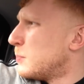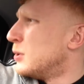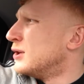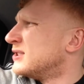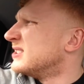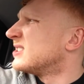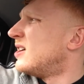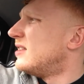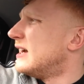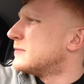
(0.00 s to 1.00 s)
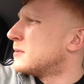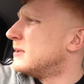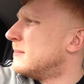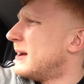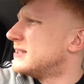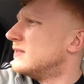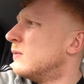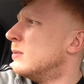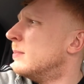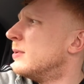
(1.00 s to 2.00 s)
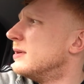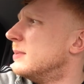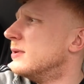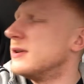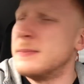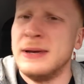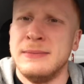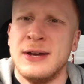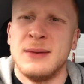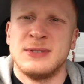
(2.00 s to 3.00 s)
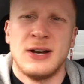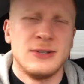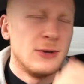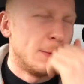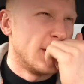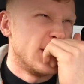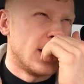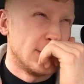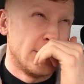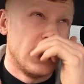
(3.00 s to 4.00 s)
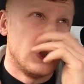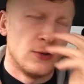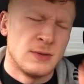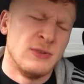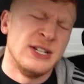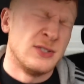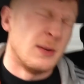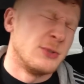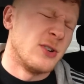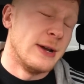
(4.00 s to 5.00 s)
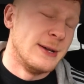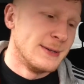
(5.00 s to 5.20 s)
person's car there, it's probably a massive woman bodybuilder that could beat me up, so I do apologise if it is yours. I'm really sorry. I'm sorry.